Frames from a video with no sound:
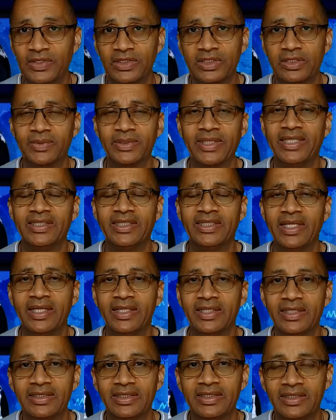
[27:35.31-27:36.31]
First it was
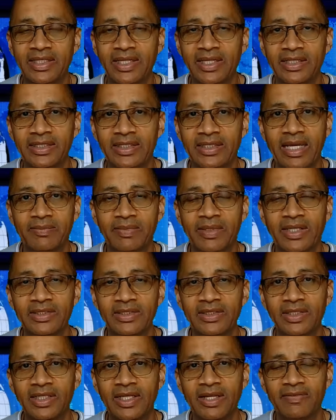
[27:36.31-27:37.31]
1,800, and then it came
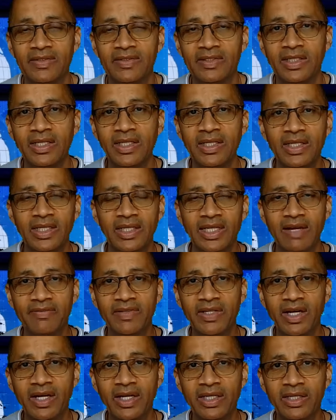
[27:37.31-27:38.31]
down to
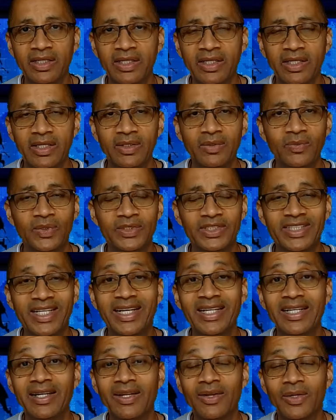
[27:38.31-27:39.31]
1,100,
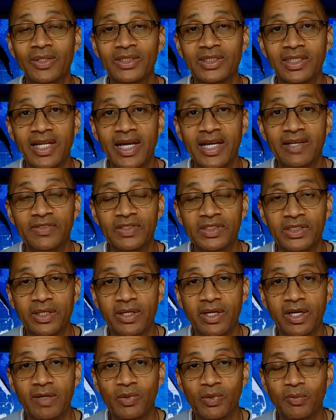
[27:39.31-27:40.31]
which any loss of life is
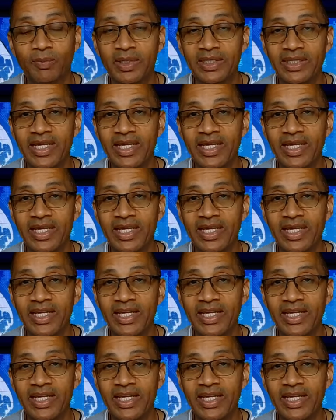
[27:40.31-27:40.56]
terrible.